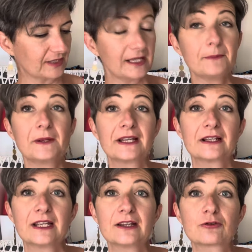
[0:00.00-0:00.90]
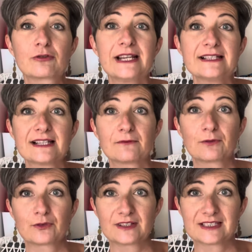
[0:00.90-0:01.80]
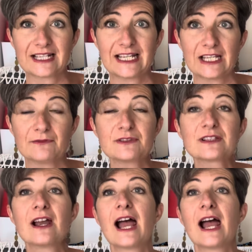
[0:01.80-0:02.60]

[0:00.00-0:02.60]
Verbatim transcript: keeping increasing for the leaves